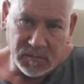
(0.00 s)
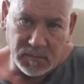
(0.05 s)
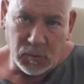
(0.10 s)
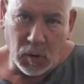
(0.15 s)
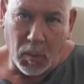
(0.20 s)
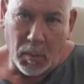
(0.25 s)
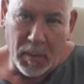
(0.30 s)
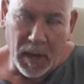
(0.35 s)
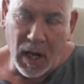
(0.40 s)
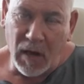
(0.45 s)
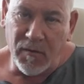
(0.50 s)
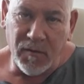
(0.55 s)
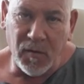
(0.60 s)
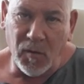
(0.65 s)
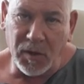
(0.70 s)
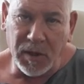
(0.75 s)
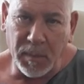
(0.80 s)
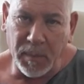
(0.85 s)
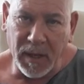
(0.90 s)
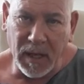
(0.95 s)
dumbbell,
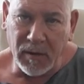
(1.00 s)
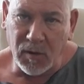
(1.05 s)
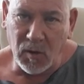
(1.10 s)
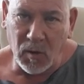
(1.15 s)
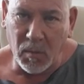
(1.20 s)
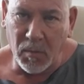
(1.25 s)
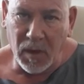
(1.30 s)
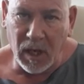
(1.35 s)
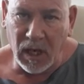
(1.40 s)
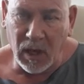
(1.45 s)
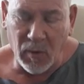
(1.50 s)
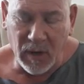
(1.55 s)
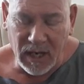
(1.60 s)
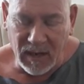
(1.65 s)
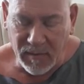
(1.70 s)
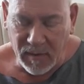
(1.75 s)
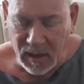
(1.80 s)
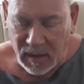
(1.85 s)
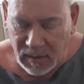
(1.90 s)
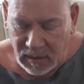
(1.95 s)
40-pound dumbbell or
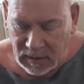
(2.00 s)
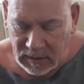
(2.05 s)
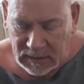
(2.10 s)
whatever.